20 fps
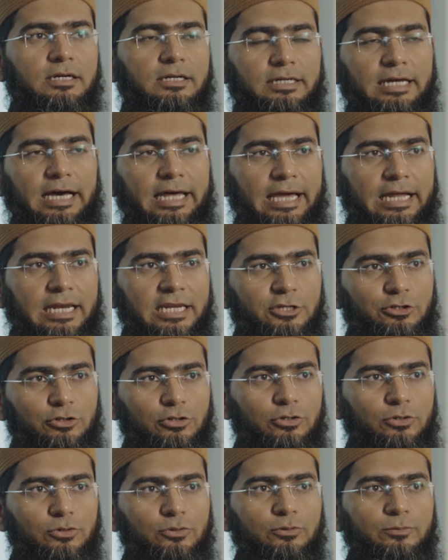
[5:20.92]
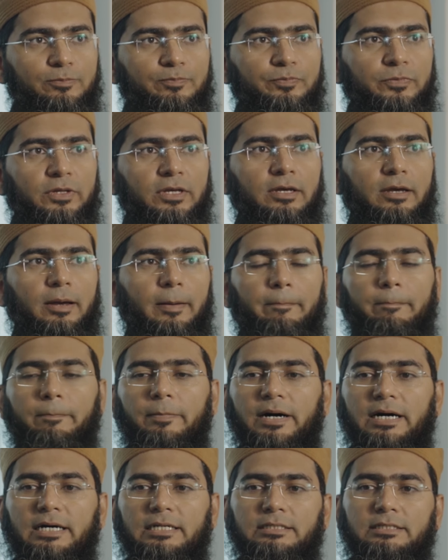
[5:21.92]
directly to you,
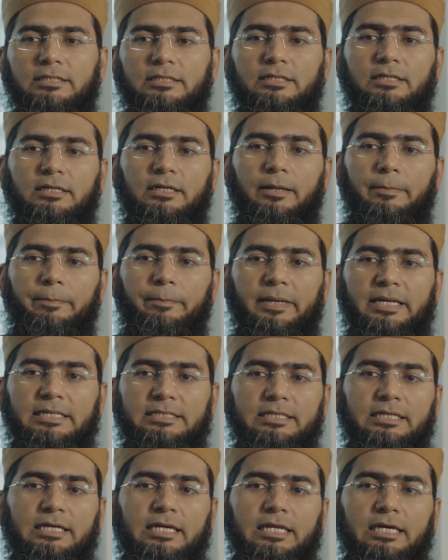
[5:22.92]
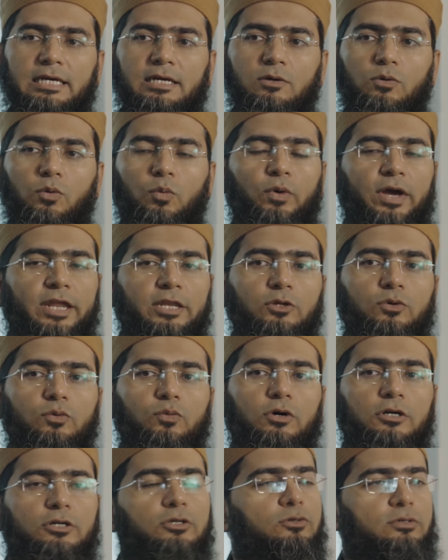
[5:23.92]
but basically when you
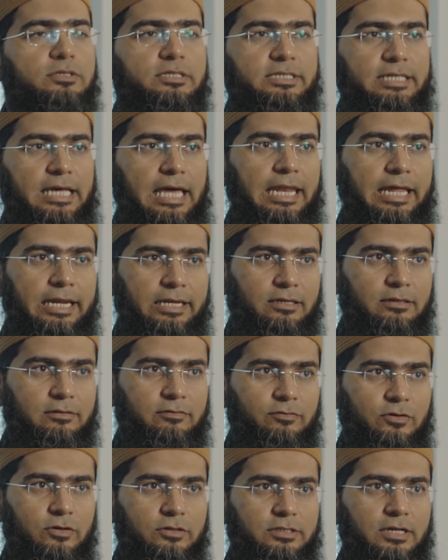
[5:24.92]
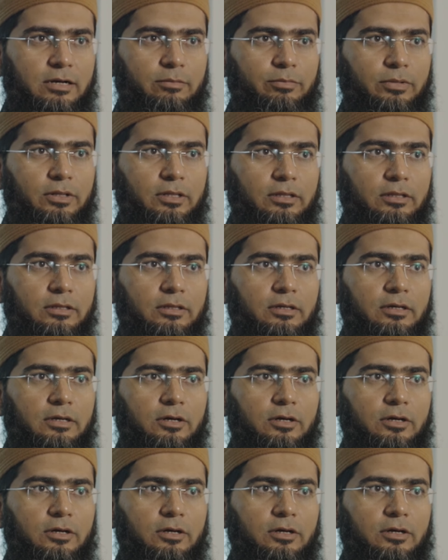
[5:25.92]
want to sell it, for example,